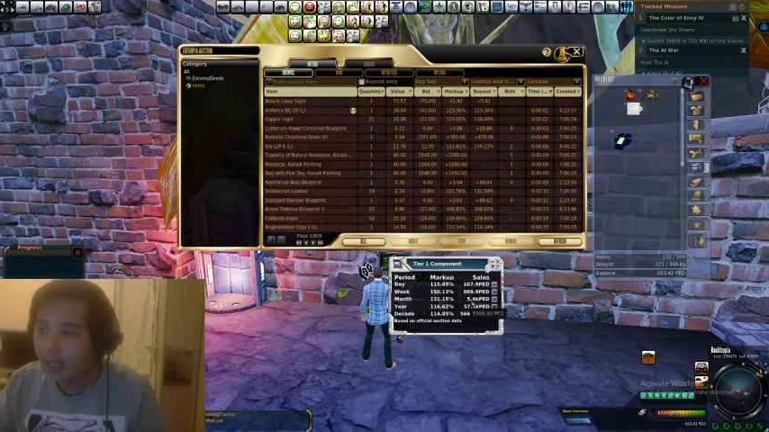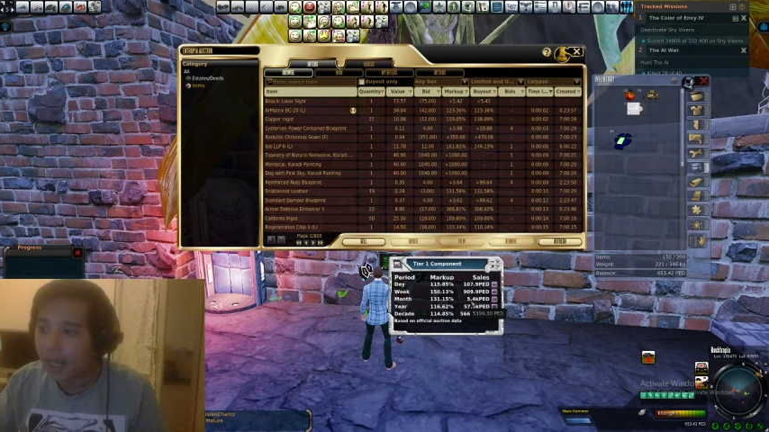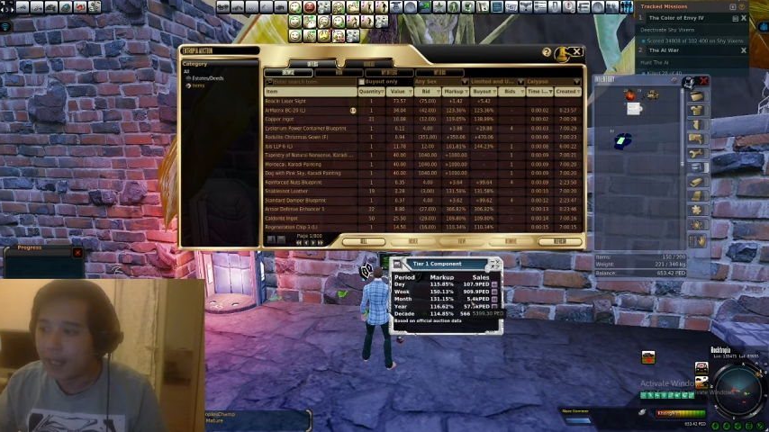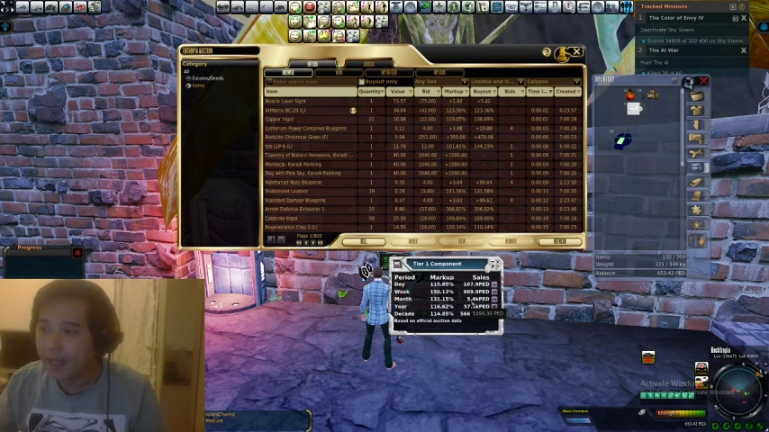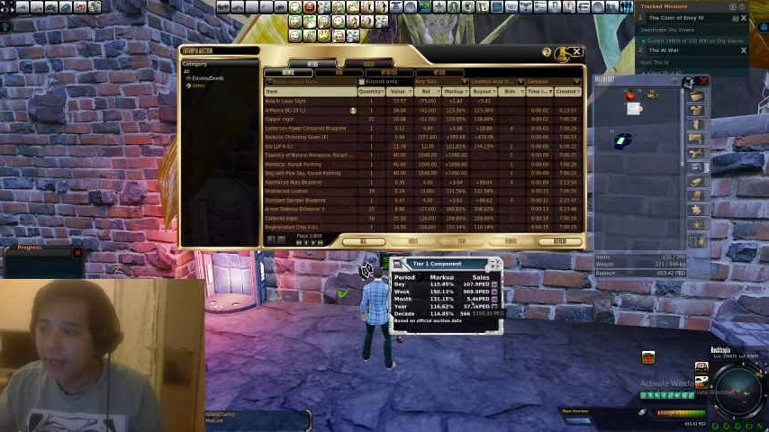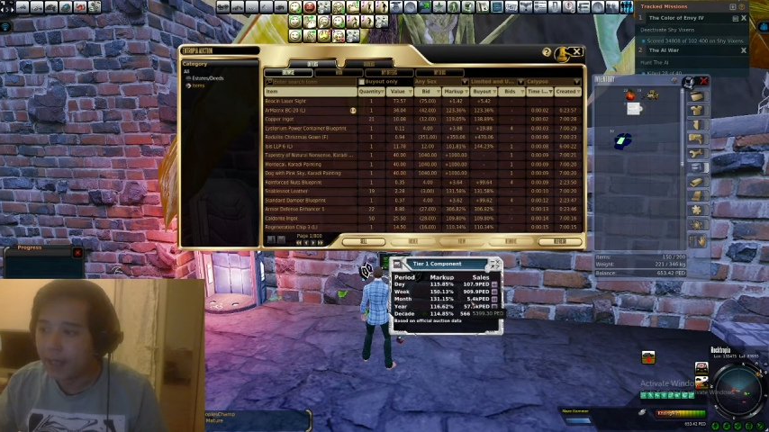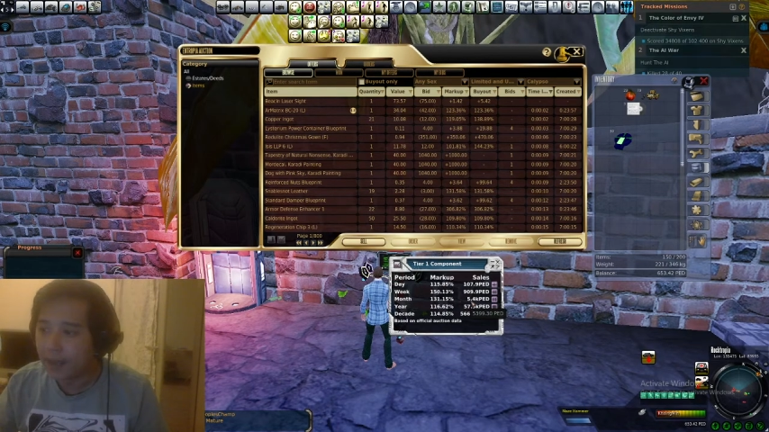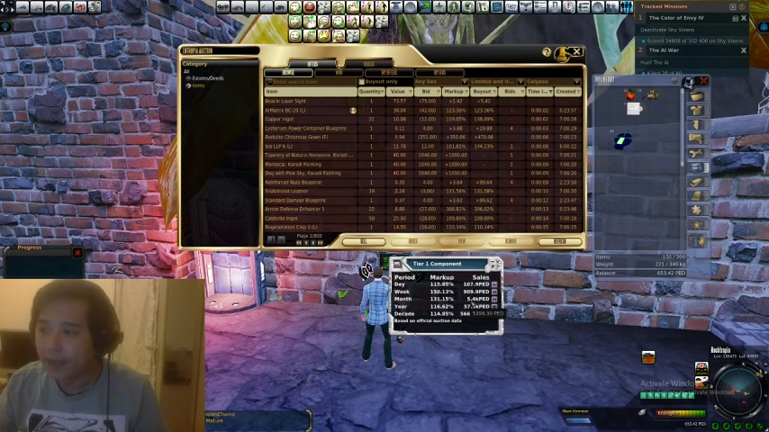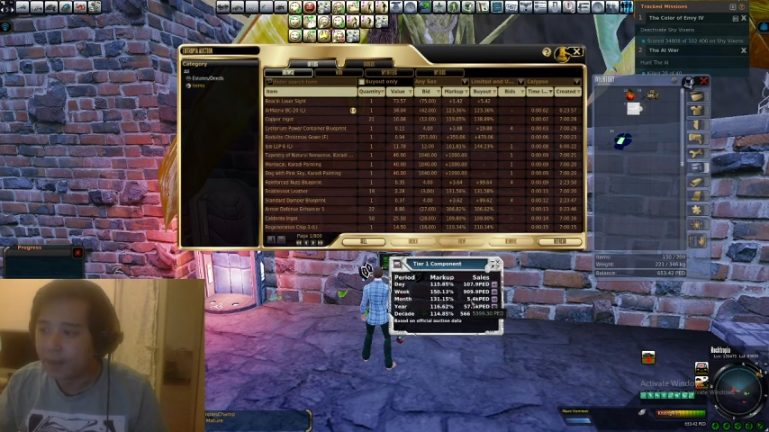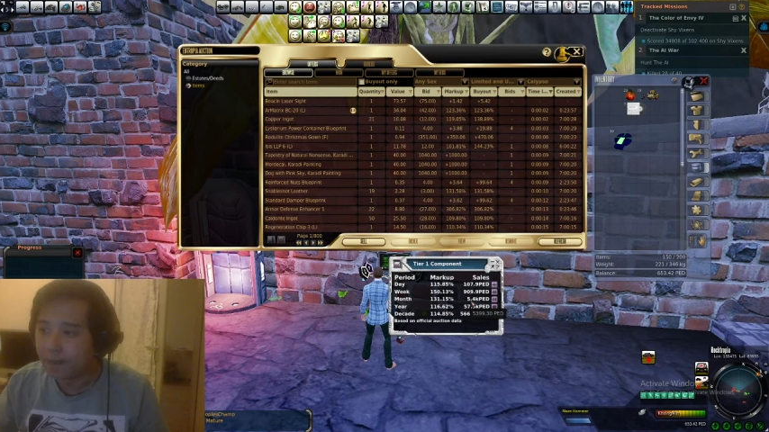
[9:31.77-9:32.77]
And
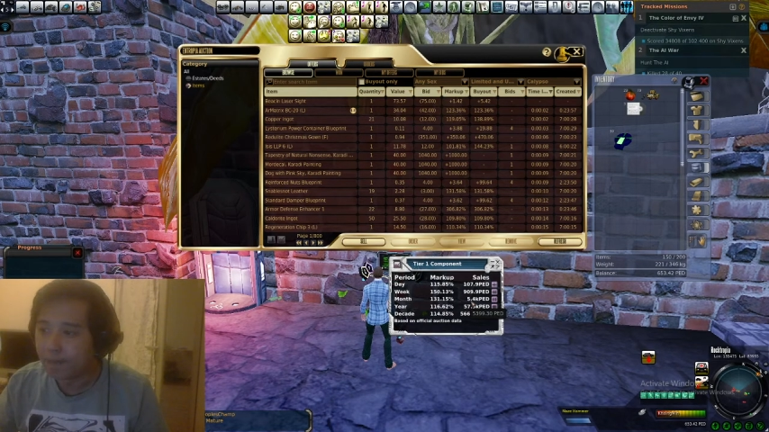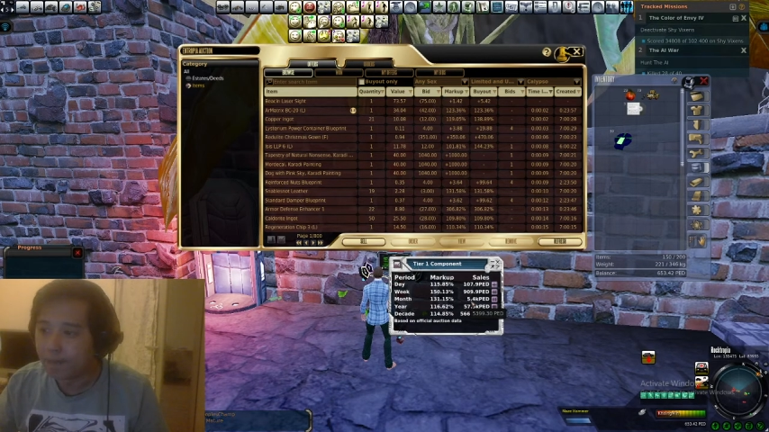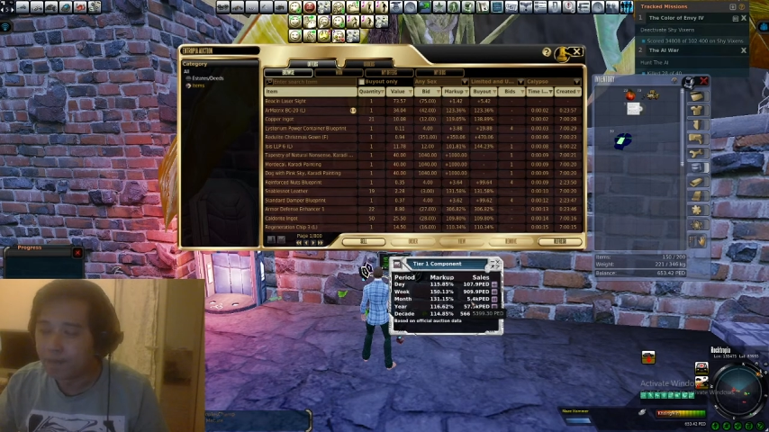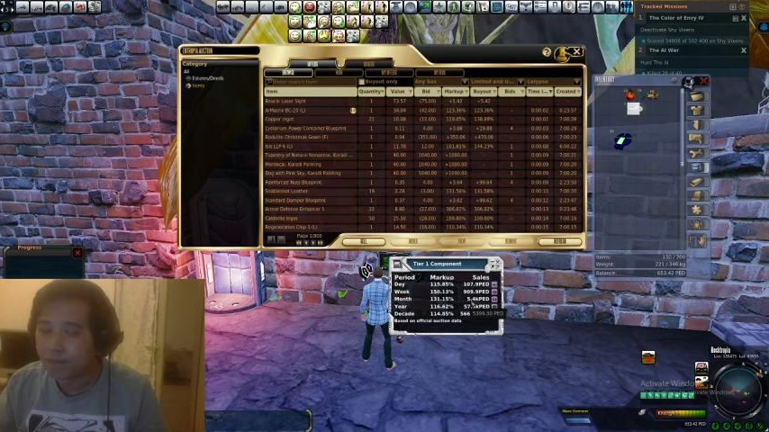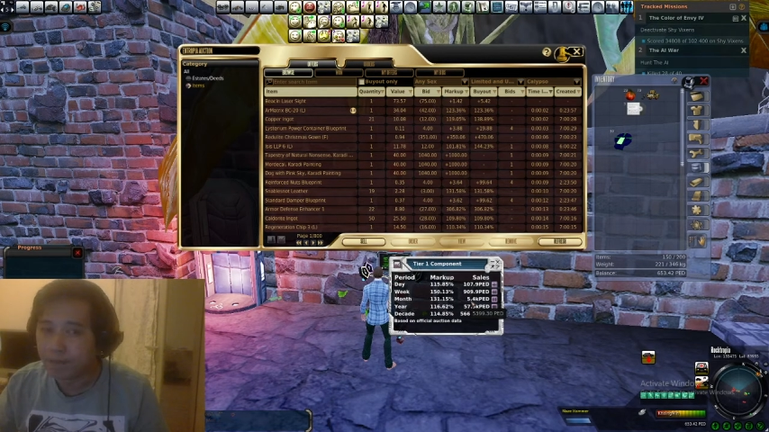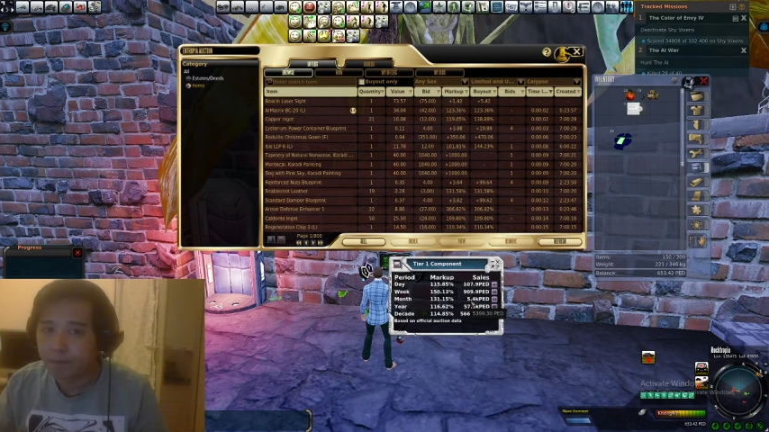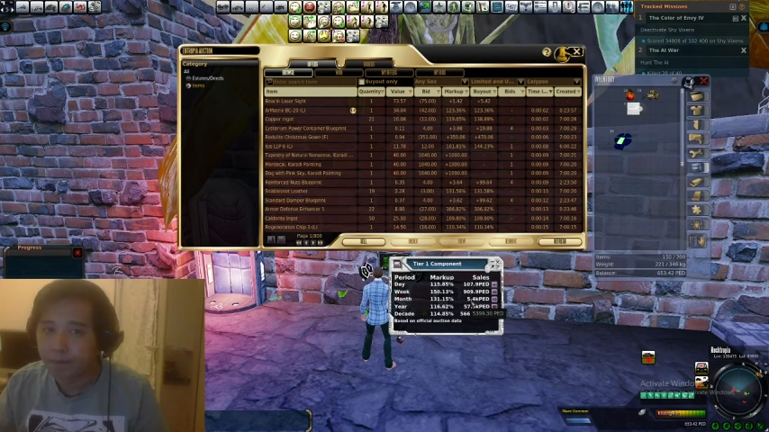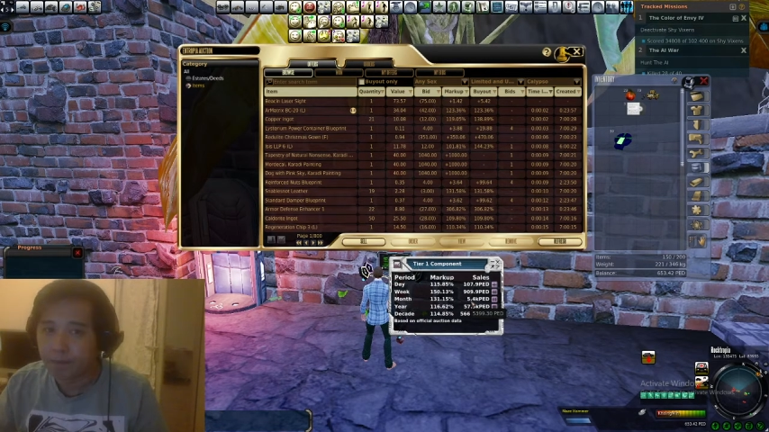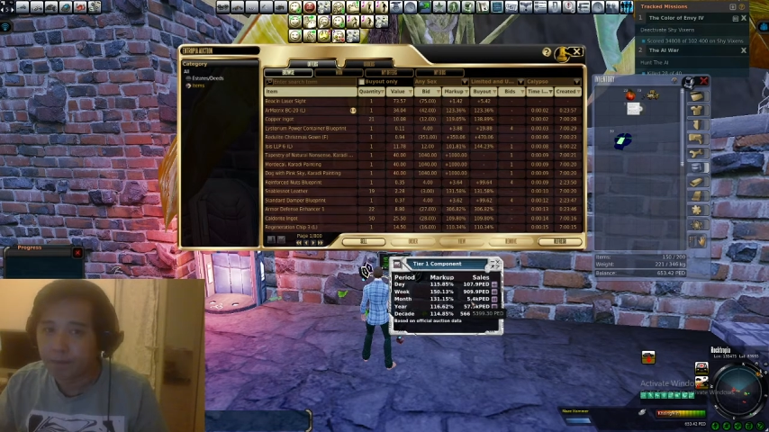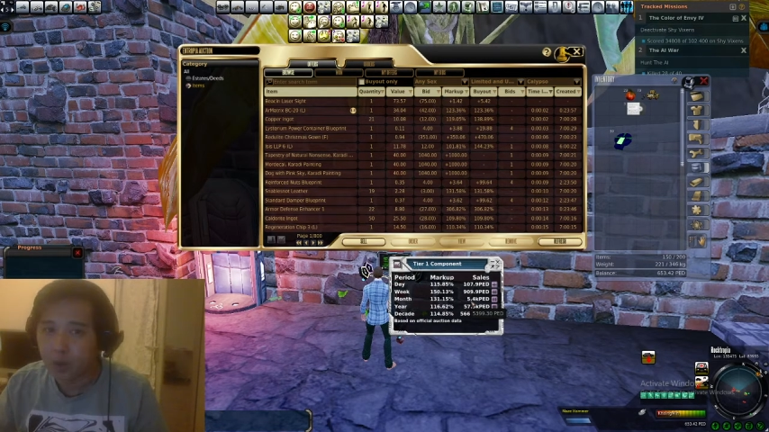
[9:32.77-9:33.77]
then
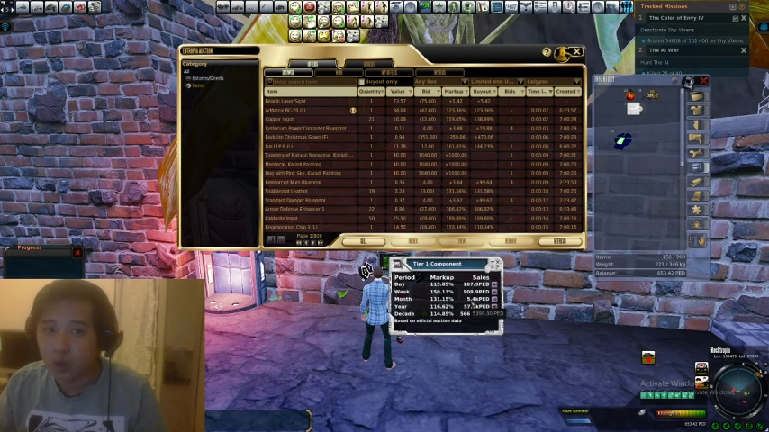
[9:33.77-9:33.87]
you